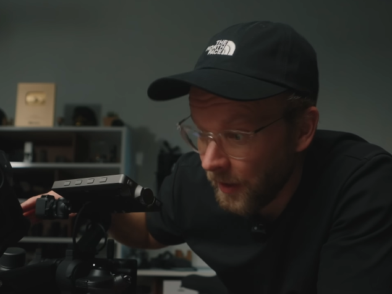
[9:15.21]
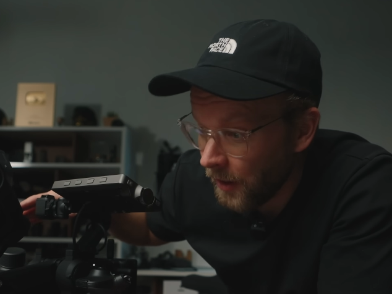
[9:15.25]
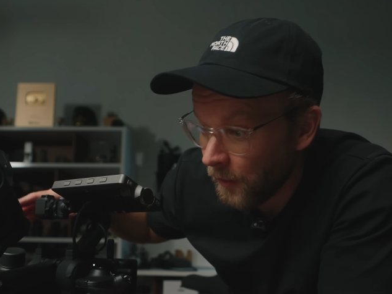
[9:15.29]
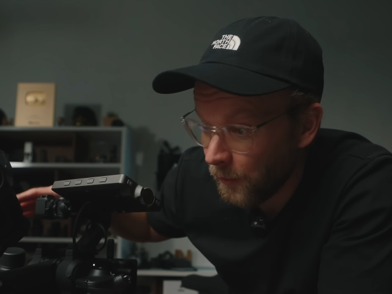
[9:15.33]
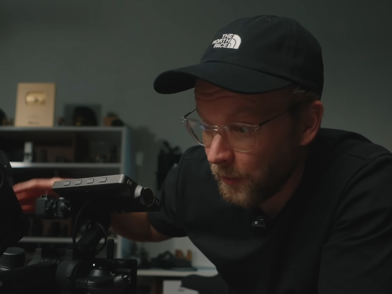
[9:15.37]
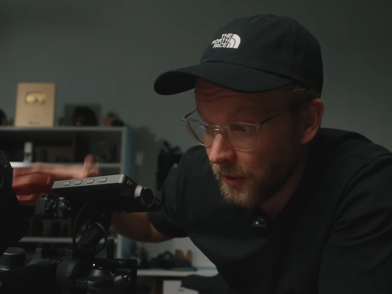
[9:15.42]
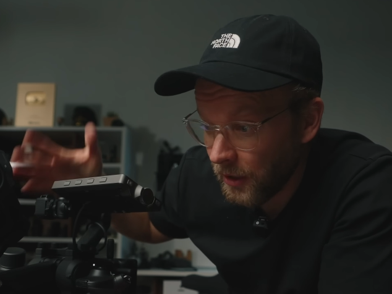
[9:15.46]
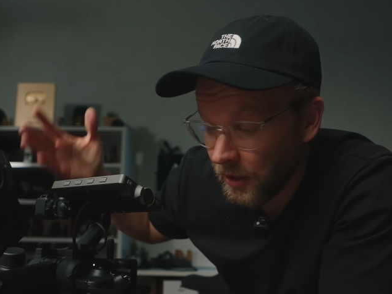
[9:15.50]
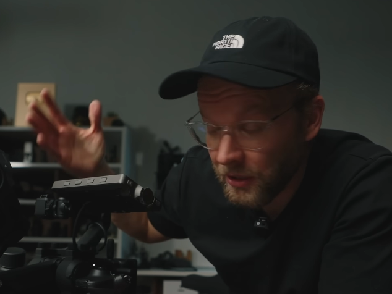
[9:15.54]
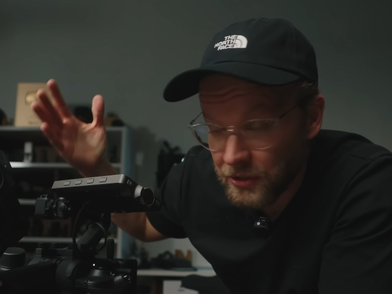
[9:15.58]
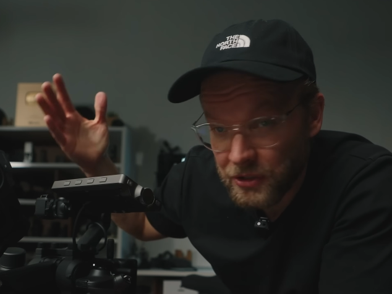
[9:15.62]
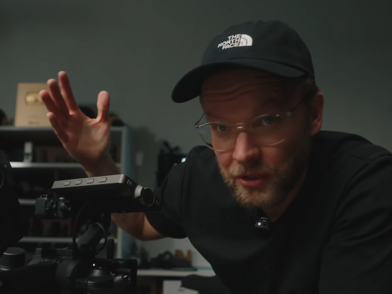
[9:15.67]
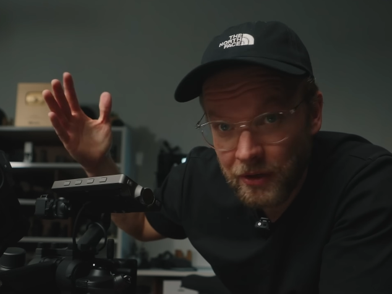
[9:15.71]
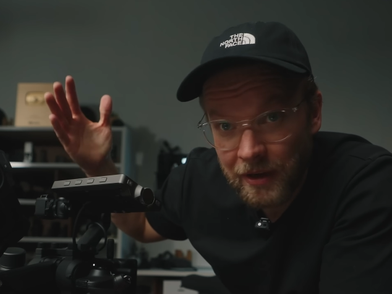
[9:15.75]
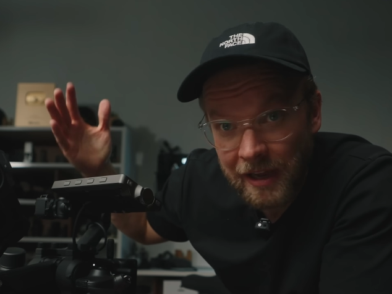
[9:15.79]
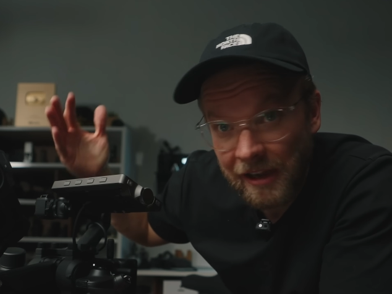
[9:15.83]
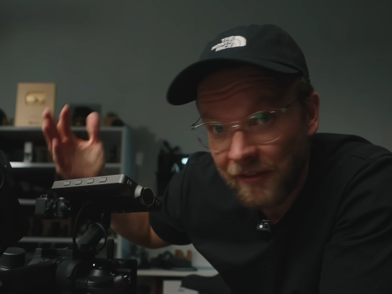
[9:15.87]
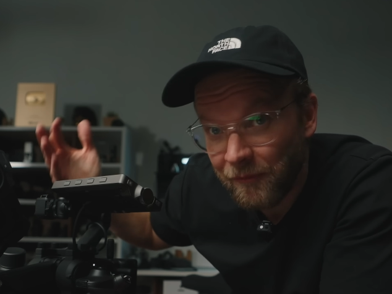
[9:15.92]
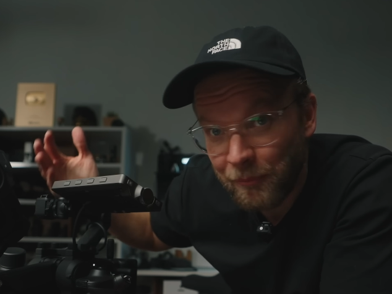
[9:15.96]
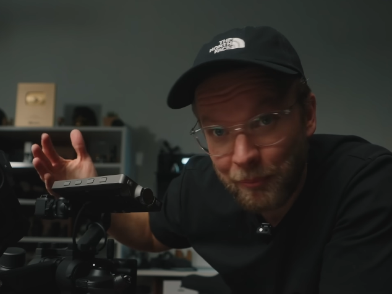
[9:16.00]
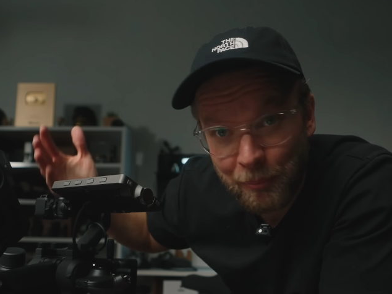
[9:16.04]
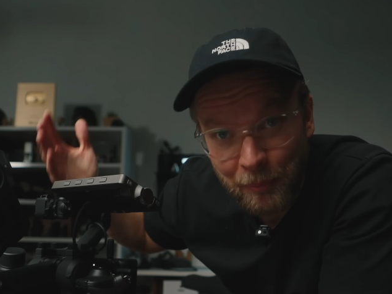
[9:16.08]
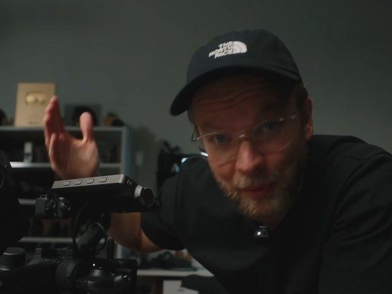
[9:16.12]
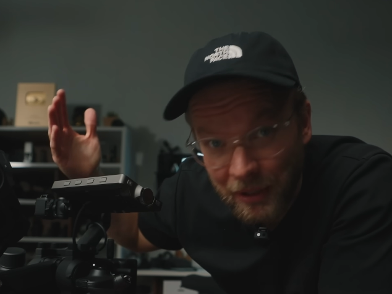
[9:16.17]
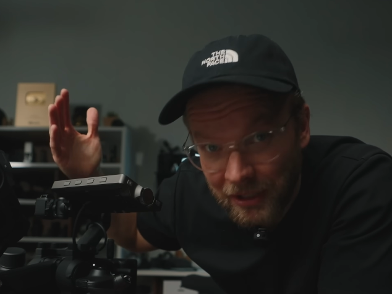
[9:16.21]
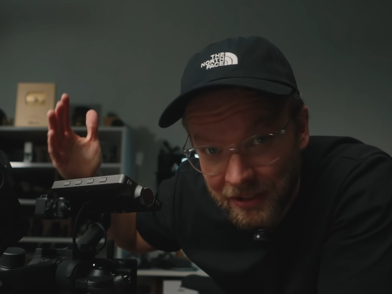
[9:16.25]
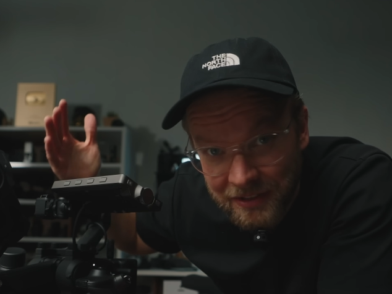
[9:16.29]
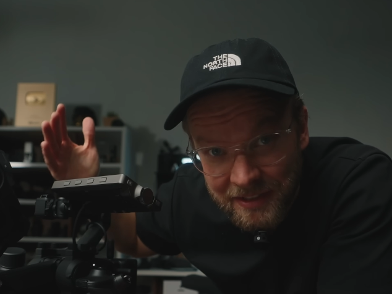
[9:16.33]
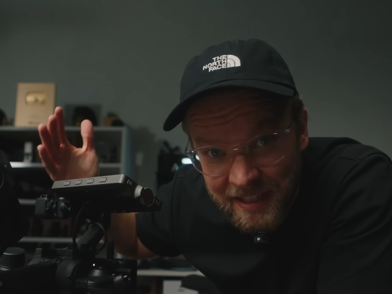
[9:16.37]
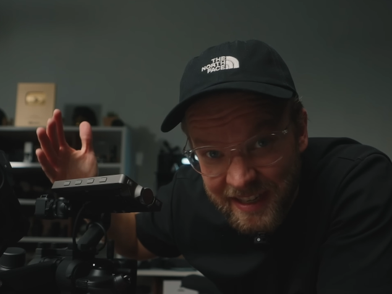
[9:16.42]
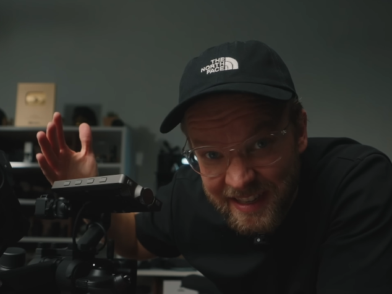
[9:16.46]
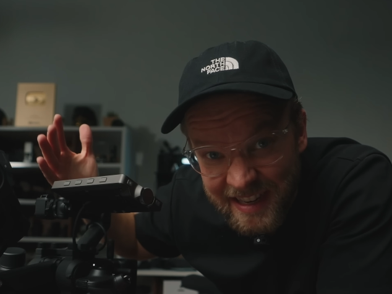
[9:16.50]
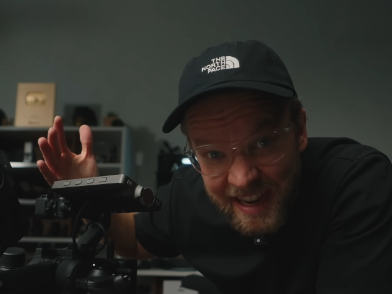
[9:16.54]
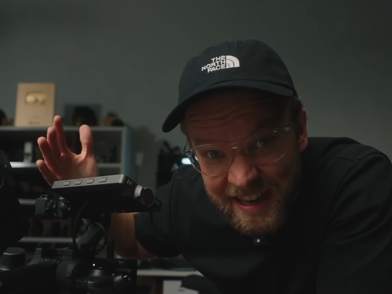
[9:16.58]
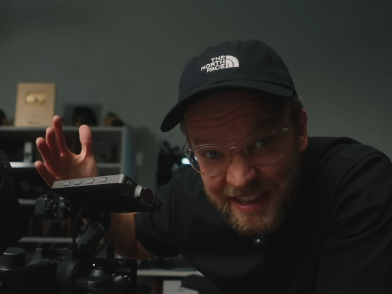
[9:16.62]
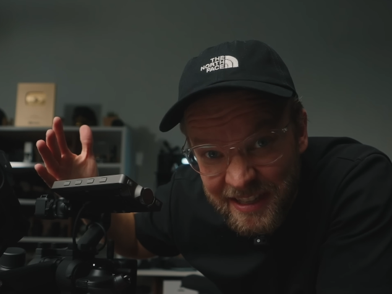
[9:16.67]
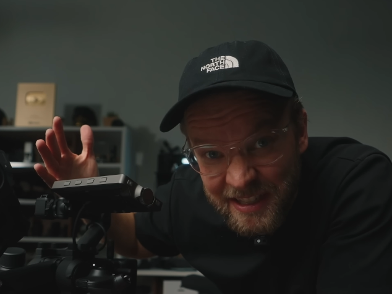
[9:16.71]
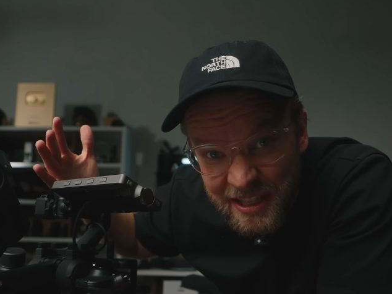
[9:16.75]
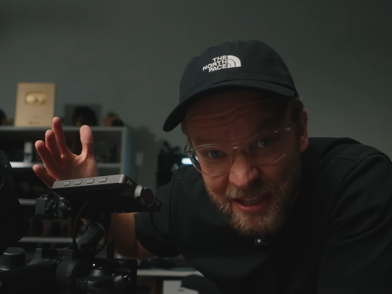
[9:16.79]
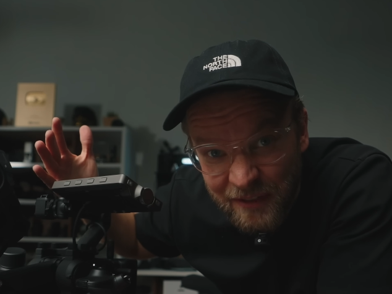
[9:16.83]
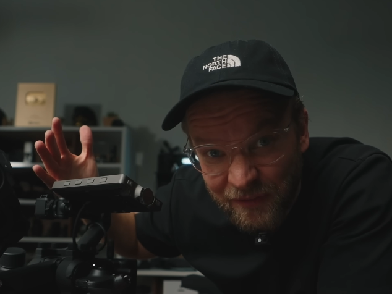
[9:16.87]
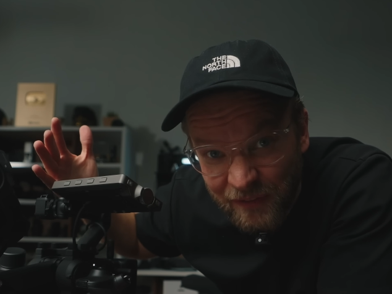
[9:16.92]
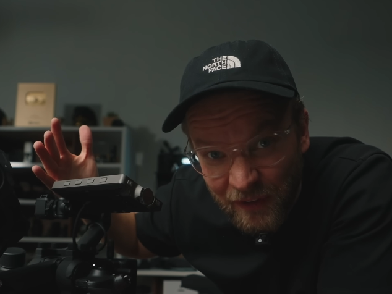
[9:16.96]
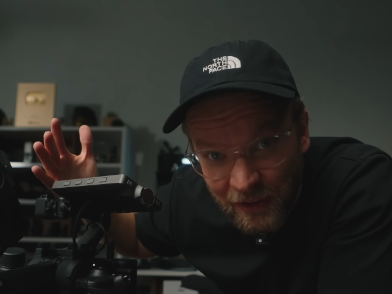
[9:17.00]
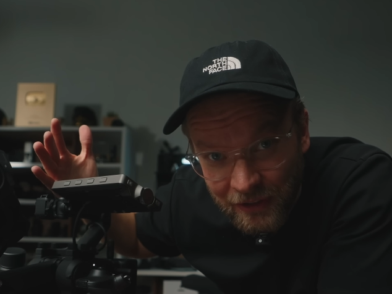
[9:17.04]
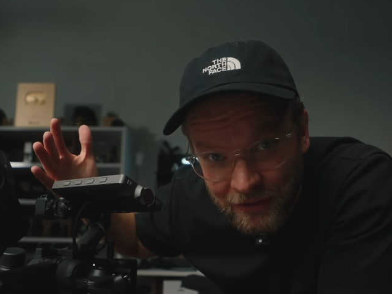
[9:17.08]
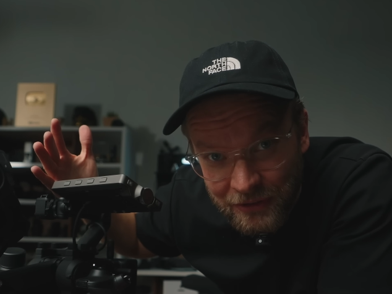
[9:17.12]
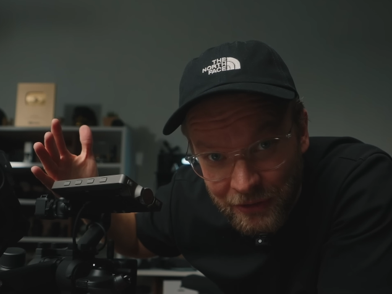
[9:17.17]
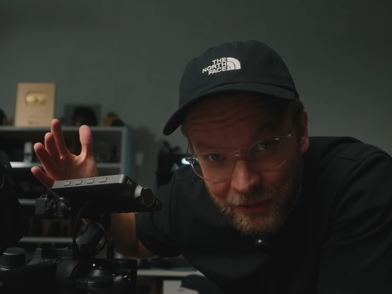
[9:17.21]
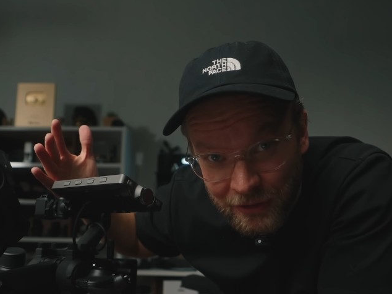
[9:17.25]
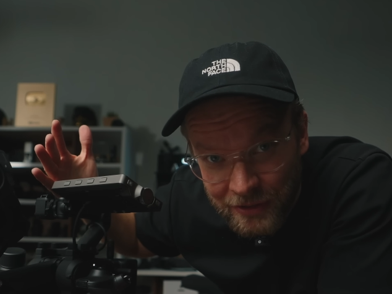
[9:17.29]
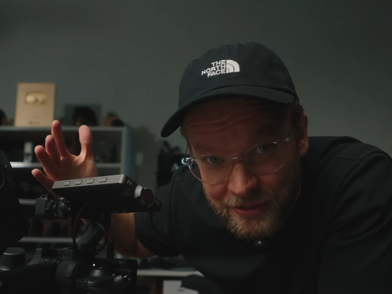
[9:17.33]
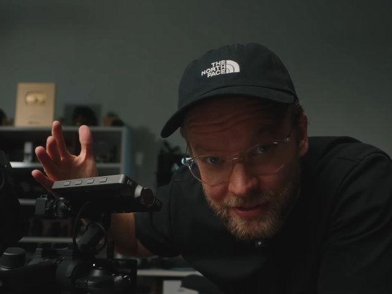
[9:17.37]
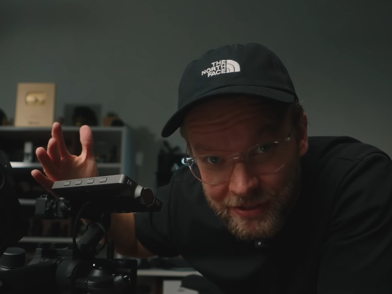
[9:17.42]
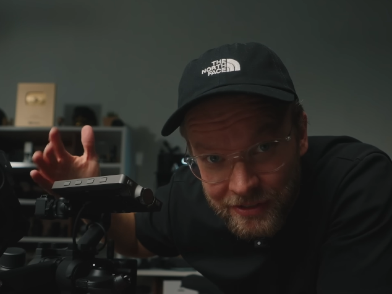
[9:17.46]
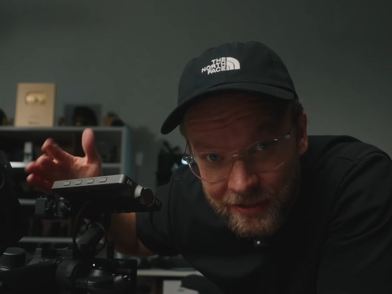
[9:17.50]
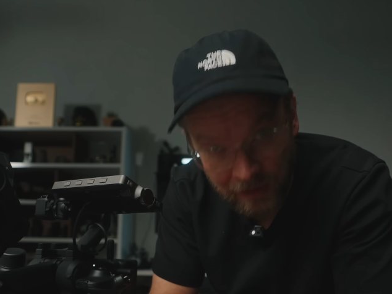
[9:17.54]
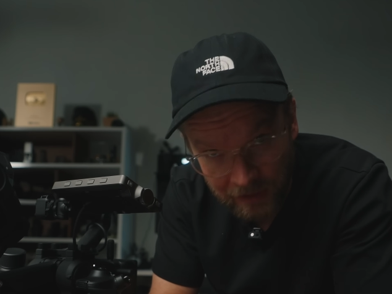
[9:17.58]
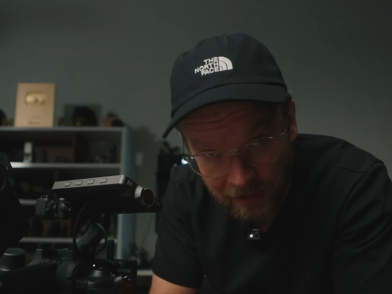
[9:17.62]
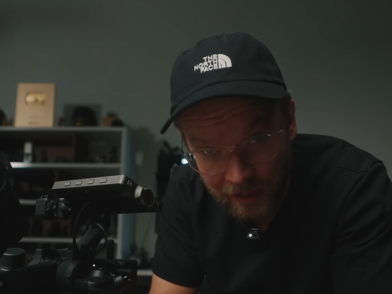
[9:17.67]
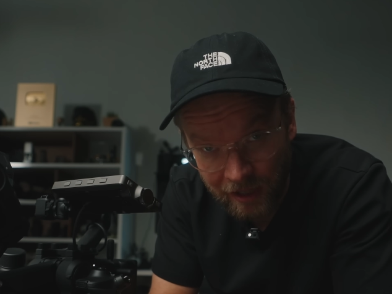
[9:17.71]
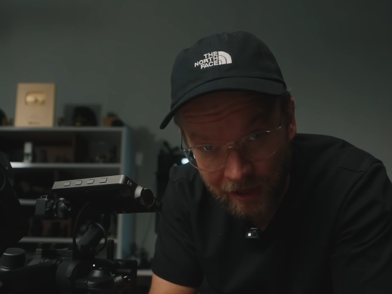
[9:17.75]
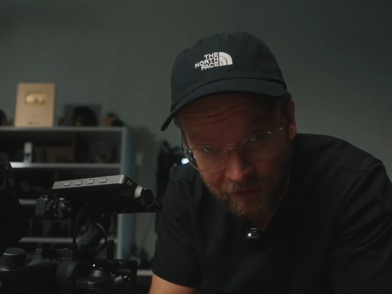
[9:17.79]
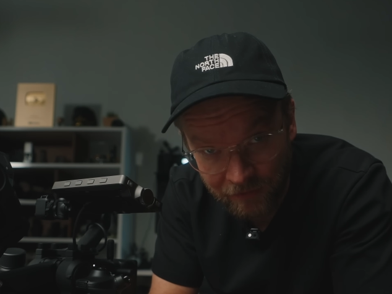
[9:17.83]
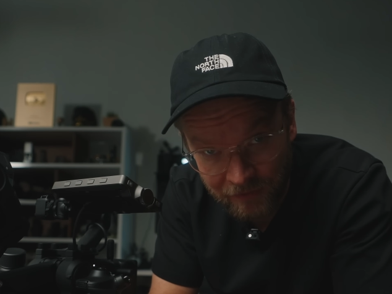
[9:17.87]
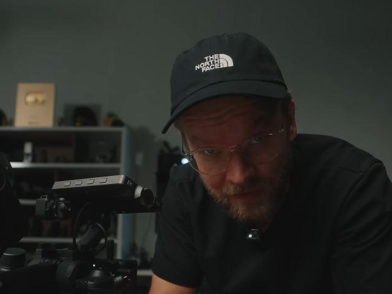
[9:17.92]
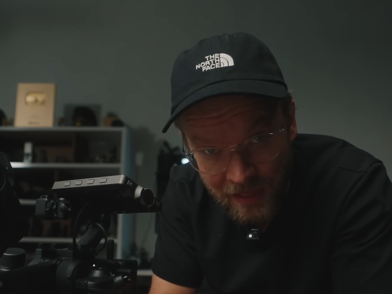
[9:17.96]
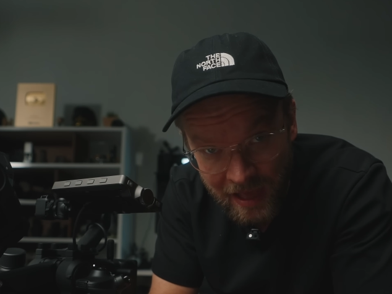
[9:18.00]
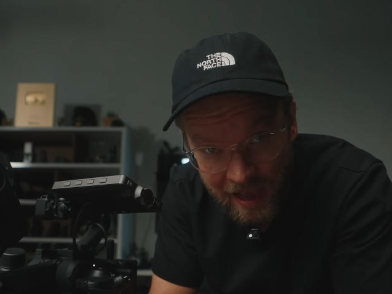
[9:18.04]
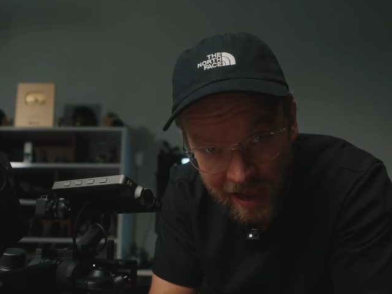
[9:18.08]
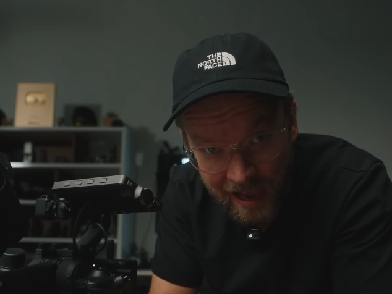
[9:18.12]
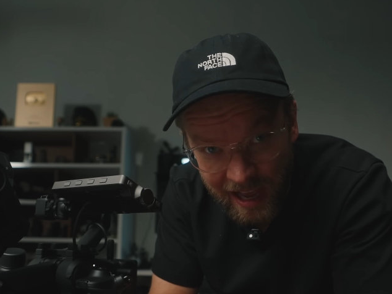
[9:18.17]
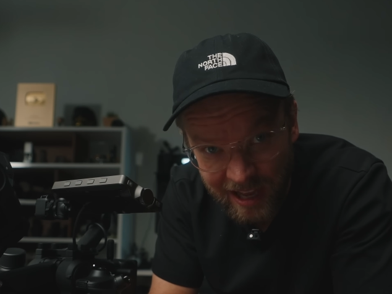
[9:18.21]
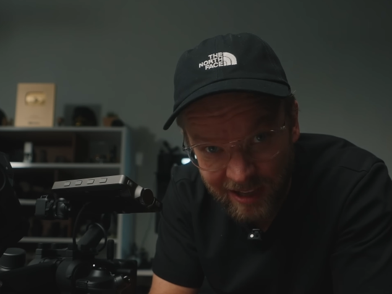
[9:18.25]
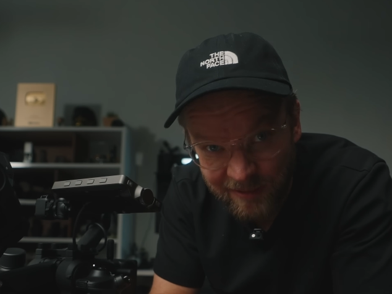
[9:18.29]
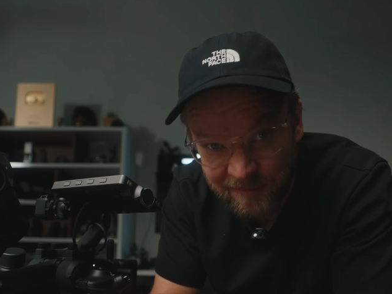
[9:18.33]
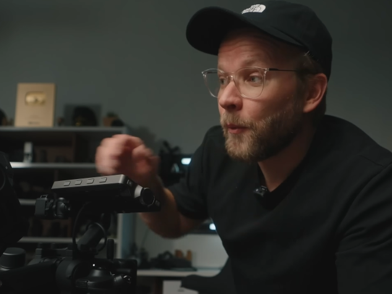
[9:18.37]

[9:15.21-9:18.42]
We also have built-in ND filters. Love that.